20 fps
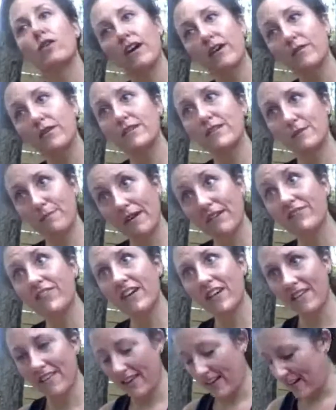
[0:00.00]
Right? We used to make
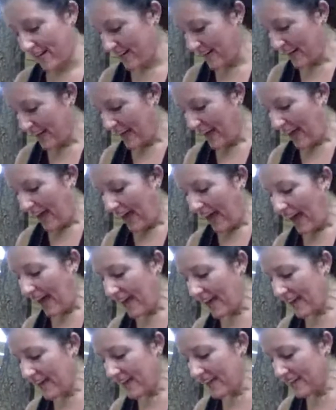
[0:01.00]
fun of that.
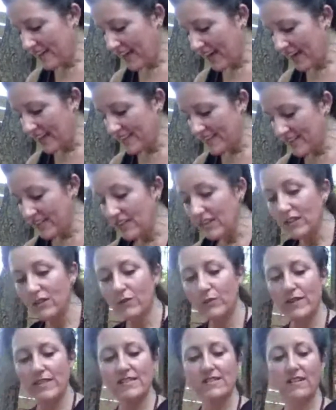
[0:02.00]
And
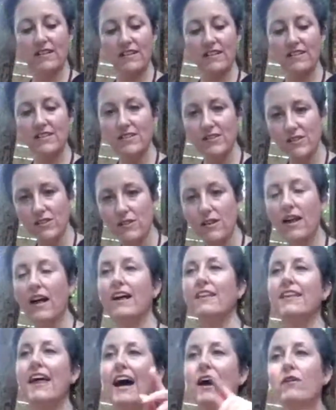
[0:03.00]
until we started to
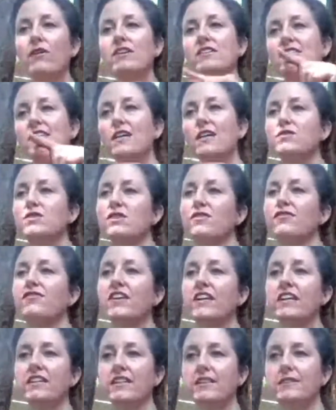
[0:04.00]
allow ourselves to
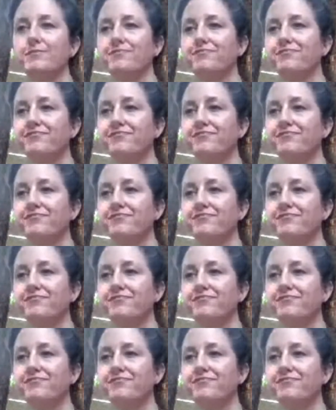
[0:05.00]
feel it.